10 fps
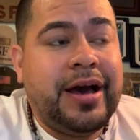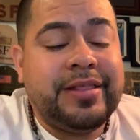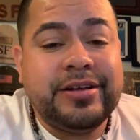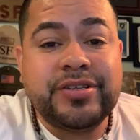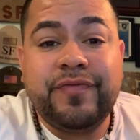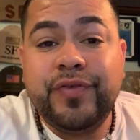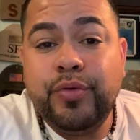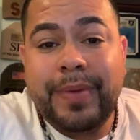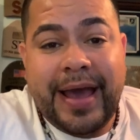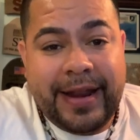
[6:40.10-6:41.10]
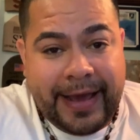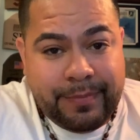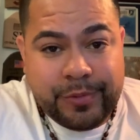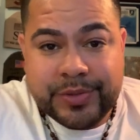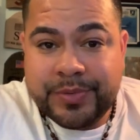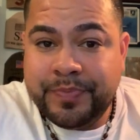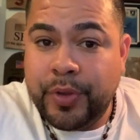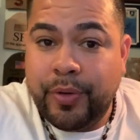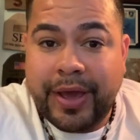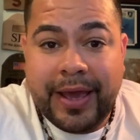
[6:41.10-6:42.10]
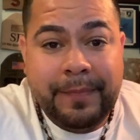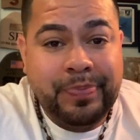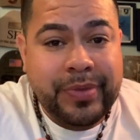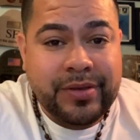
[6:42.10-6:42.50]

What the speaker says: there's a few bad apples, okay?